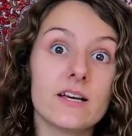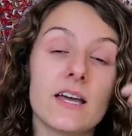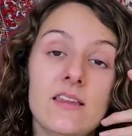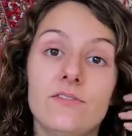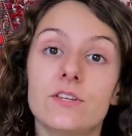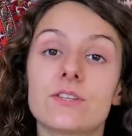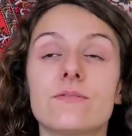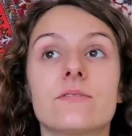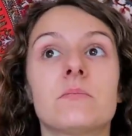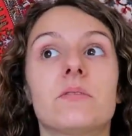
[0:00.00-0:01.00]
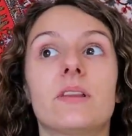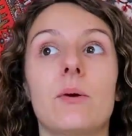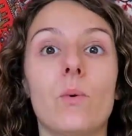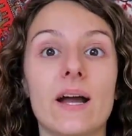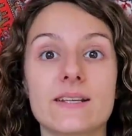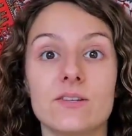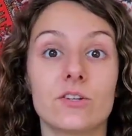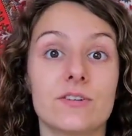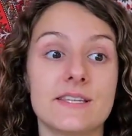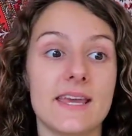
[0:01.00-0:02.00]
And if you're suffering with like waxy or
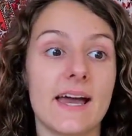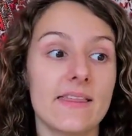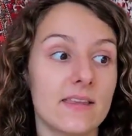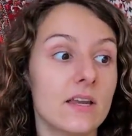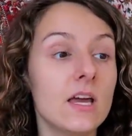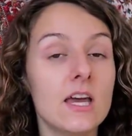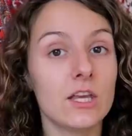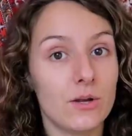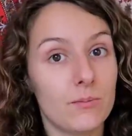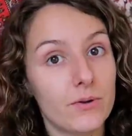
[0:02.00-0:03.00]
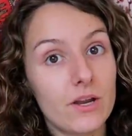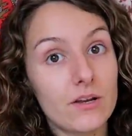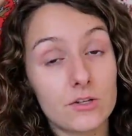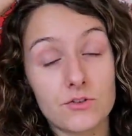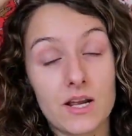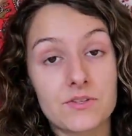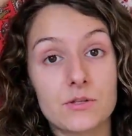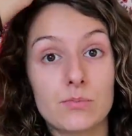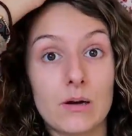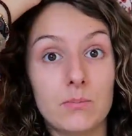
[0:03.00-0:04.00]
greasy hair, then, you know, put it straight onto
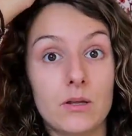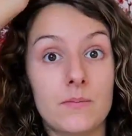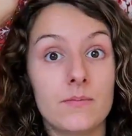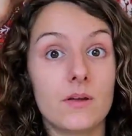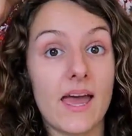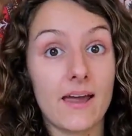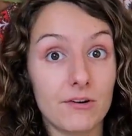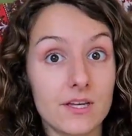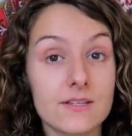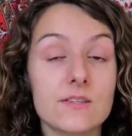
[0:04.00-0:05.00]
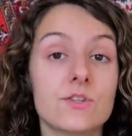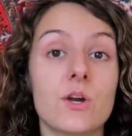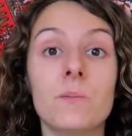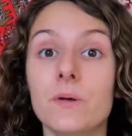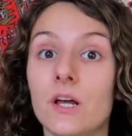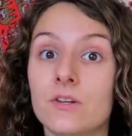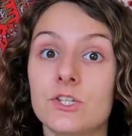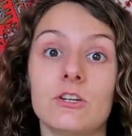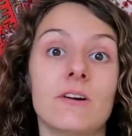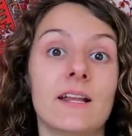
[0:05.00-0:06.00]
the problem areas. Don't put it
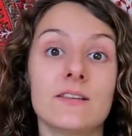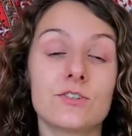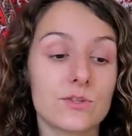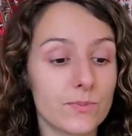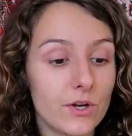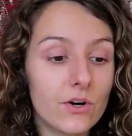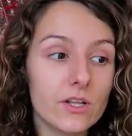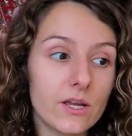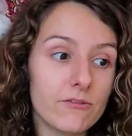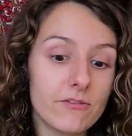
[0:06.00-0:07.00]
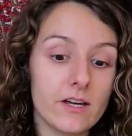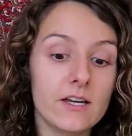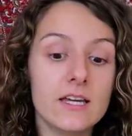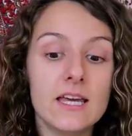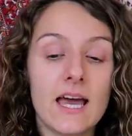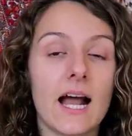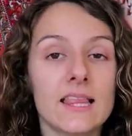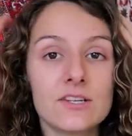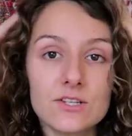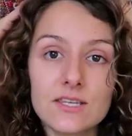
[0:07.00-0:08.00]
onto your ends, just put it all over, and
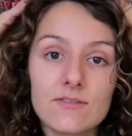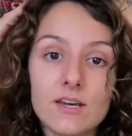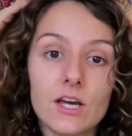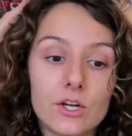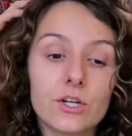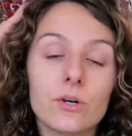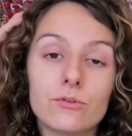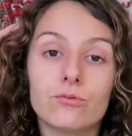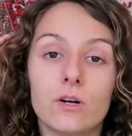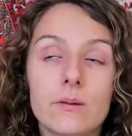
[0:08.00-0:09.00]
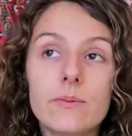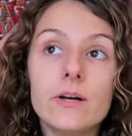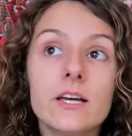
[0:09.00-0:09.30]
then just give it a good old rub.